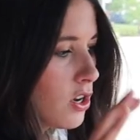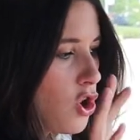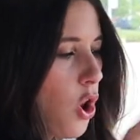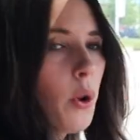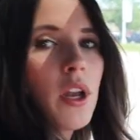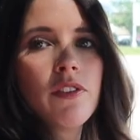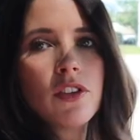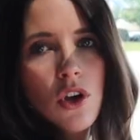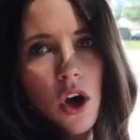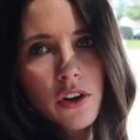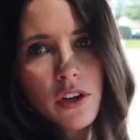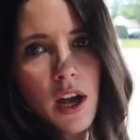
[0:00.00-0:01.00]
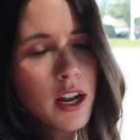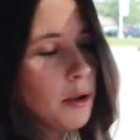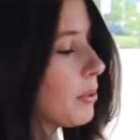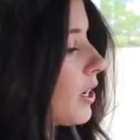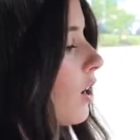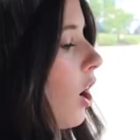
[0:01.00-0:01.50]
knowing if it's on or not.
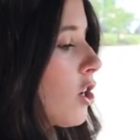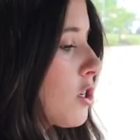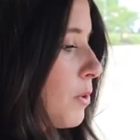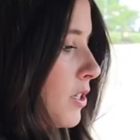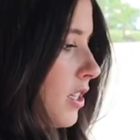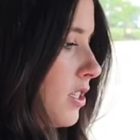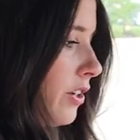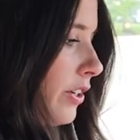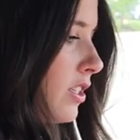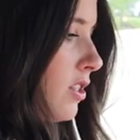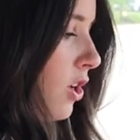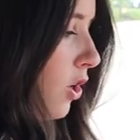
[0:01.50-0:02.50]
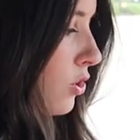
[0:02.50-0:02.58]
I'm being 100% serious.